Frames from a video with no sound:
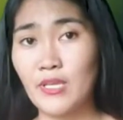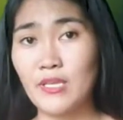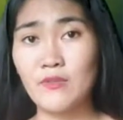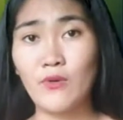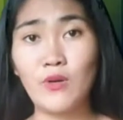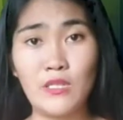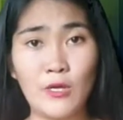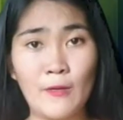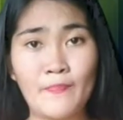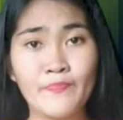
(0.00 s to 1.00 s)
in
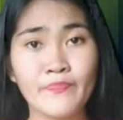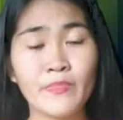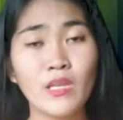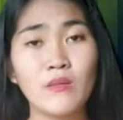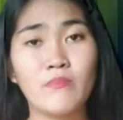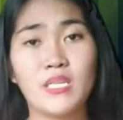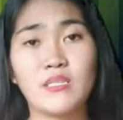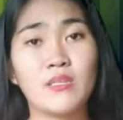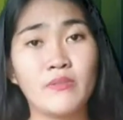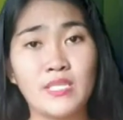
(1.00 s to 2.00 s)
Palo. But
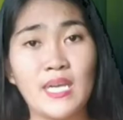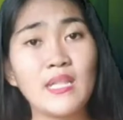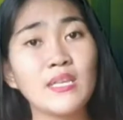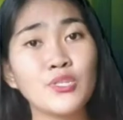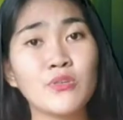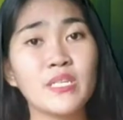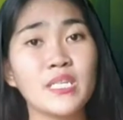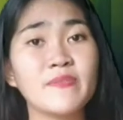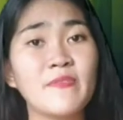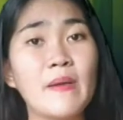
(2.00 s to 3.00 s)
Rizal assured
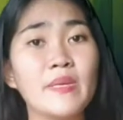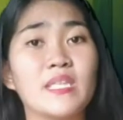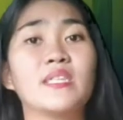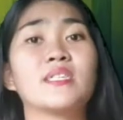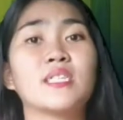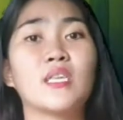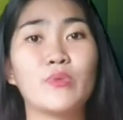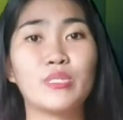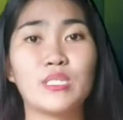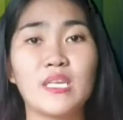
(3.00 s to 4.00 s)
his family that he
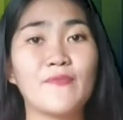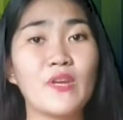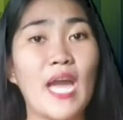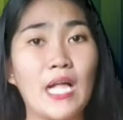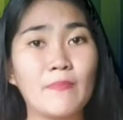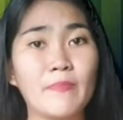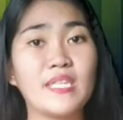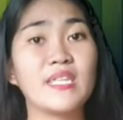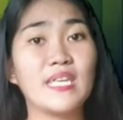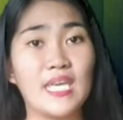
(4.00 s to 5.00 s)
would seek for help
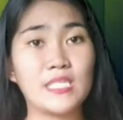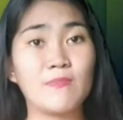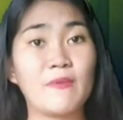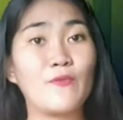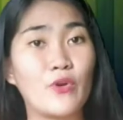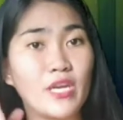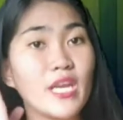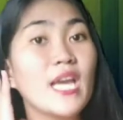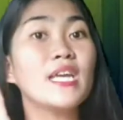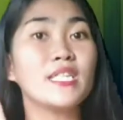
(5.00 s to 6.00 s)
in the case before
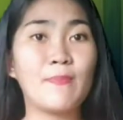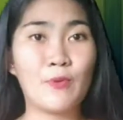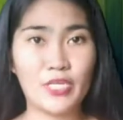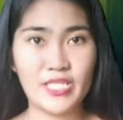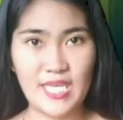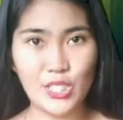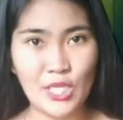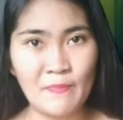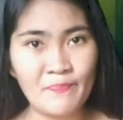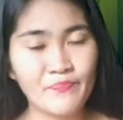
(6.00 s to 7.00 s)

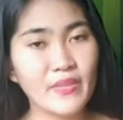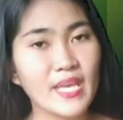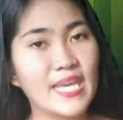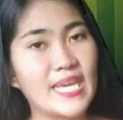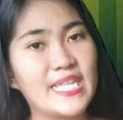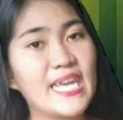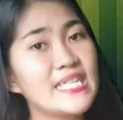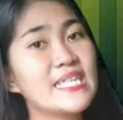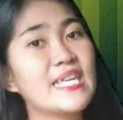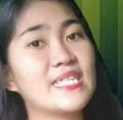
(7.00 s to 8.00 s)
deportation. In
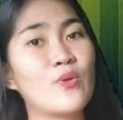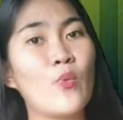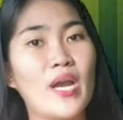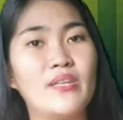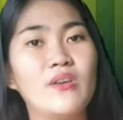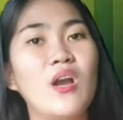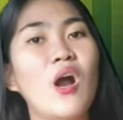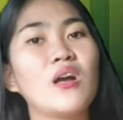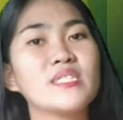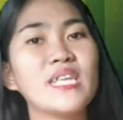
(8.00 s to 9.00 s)

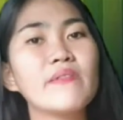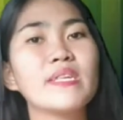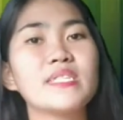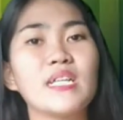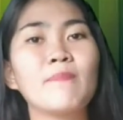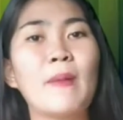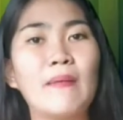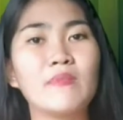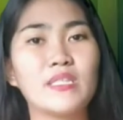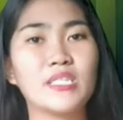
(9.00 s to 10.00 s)
1891, Jose Rizal
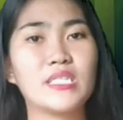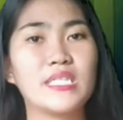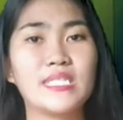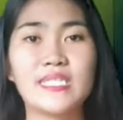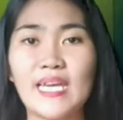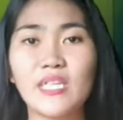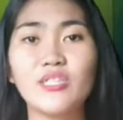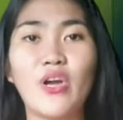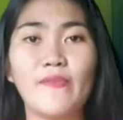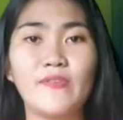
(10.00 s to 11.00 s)
published his
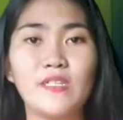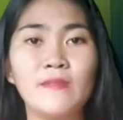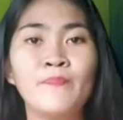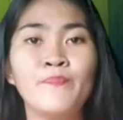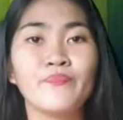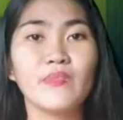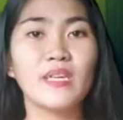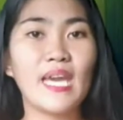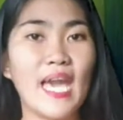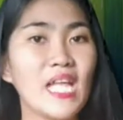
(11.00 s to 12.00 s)
second novel,
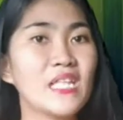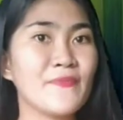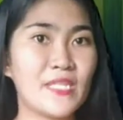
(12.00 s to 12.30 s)
El